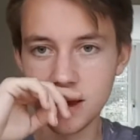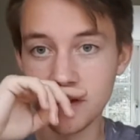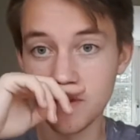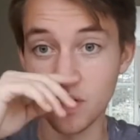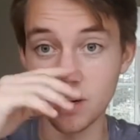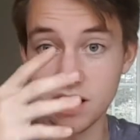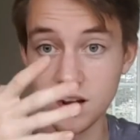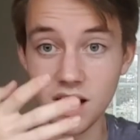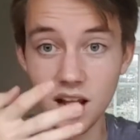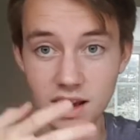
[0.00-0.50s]

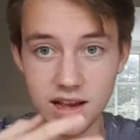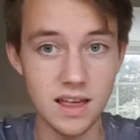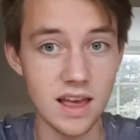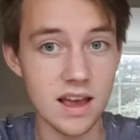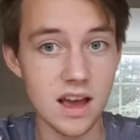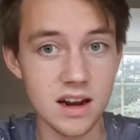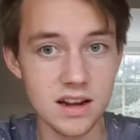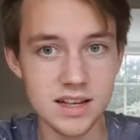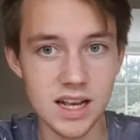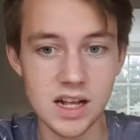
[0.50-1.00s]
Funny, I
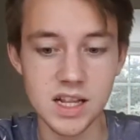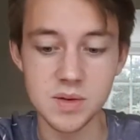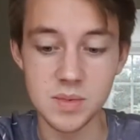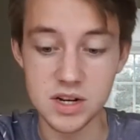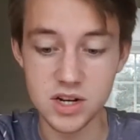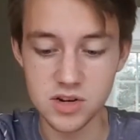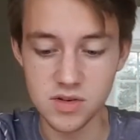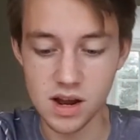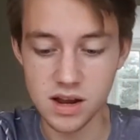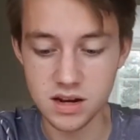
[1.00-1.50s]
kind of sounds a bit
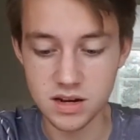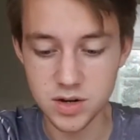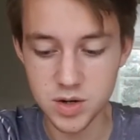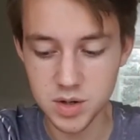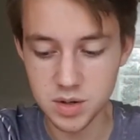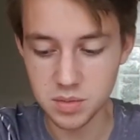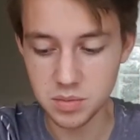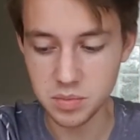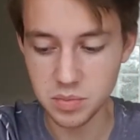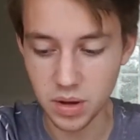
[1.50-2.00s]
strange,
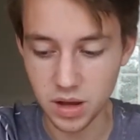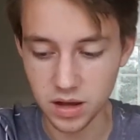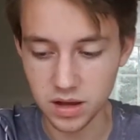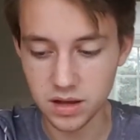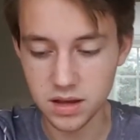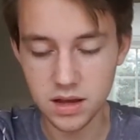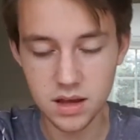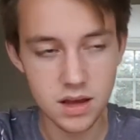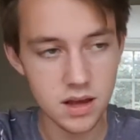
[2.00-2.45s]
but